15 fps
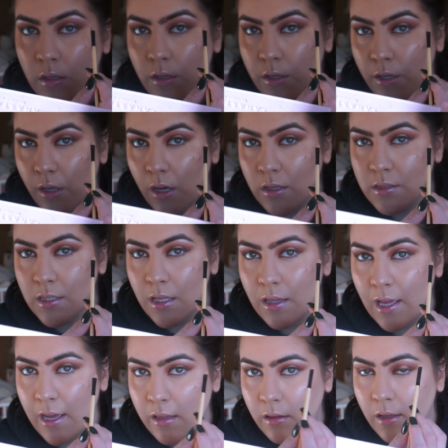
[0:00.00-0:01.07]
Do y'all see
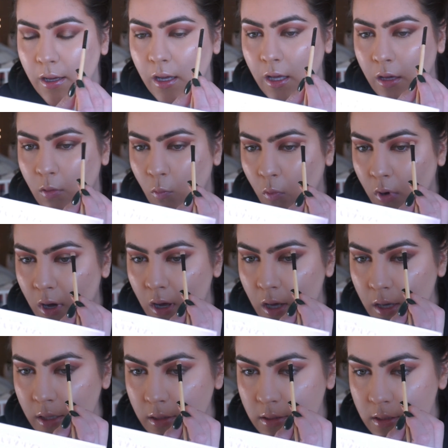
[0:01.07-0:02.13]
that? Like,
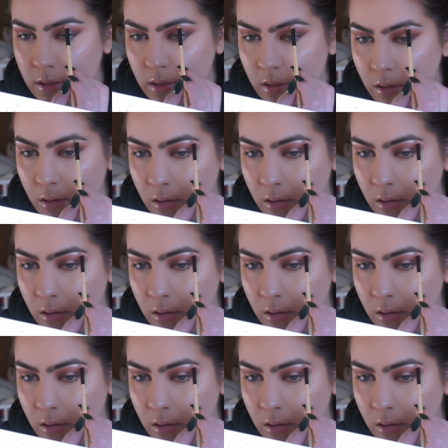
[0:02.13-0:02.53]
what?